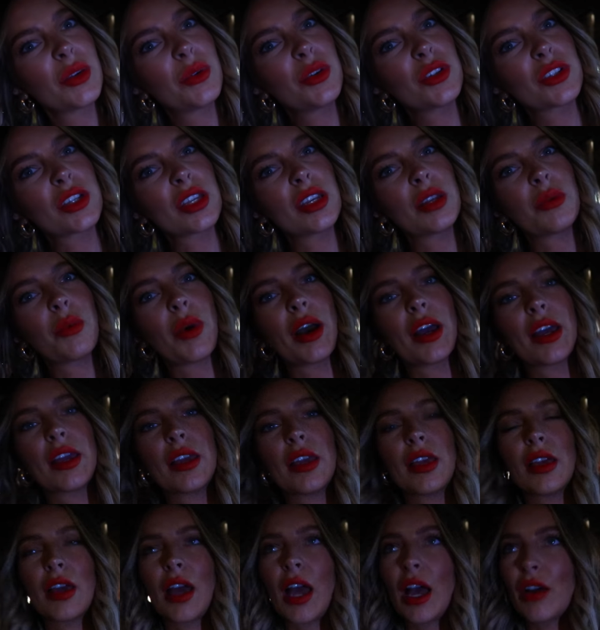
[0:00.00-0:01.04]
We're just going to
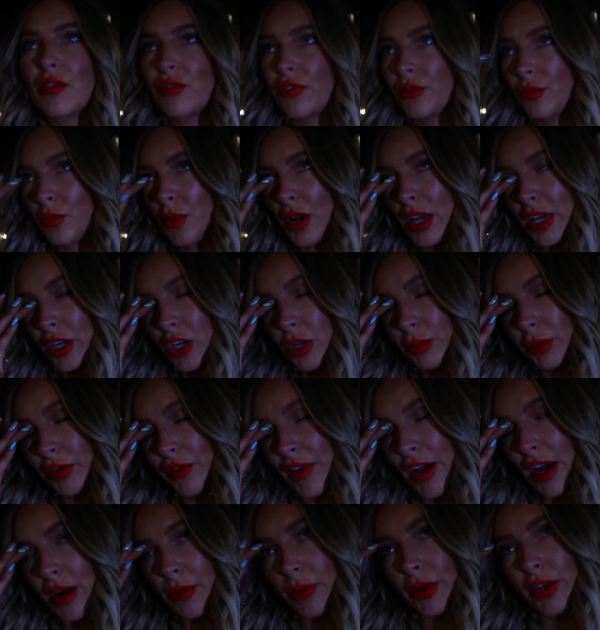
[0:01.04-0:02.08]
wait a couple of
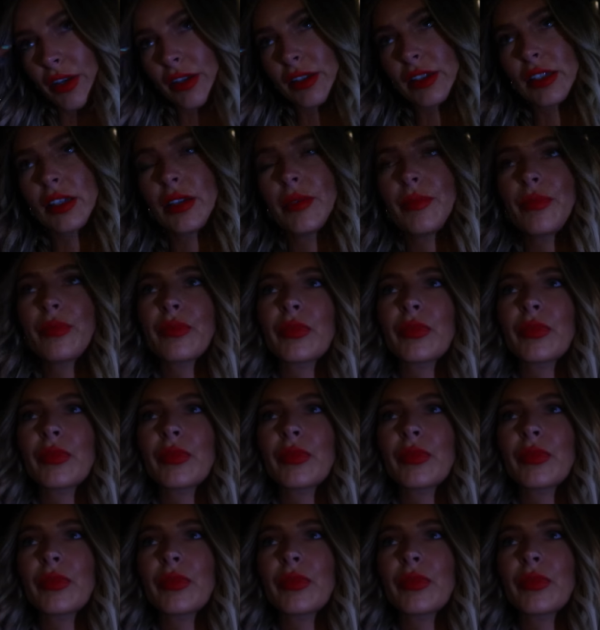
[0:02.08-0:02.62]
hours.